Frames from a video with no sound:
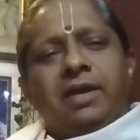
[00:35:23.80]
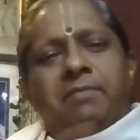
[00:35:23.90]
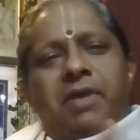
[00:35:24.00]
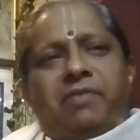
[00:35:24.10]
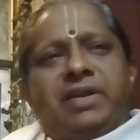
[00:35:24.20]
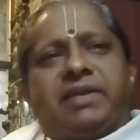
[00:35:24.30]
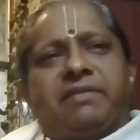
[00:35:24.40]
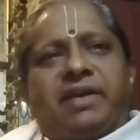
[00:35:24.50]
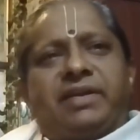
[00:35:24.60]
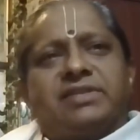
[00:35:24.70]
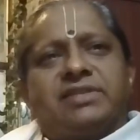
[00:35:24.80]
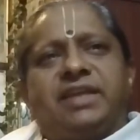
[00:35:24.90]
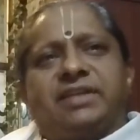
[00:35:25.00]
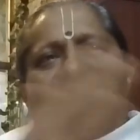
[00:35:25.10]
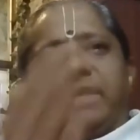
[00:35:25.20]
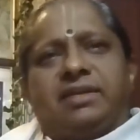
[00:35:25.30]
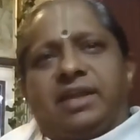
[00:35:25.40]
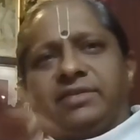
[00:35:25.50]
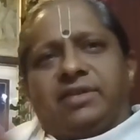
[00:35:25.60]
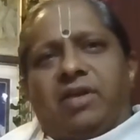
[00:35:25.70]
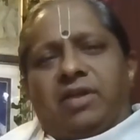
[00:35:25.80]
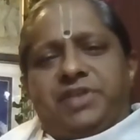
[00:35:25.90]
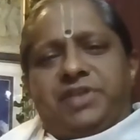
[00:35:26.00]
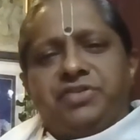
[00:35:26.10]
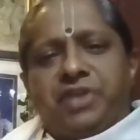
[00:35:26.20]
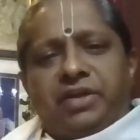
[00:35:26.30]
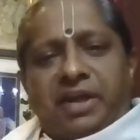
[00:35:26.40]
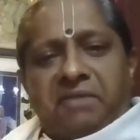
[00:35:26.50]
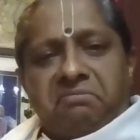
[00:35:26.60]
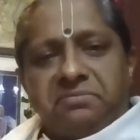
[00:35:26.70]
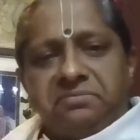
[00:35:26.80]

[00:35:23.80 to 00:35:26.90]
But one can see that there is a lot of change in time.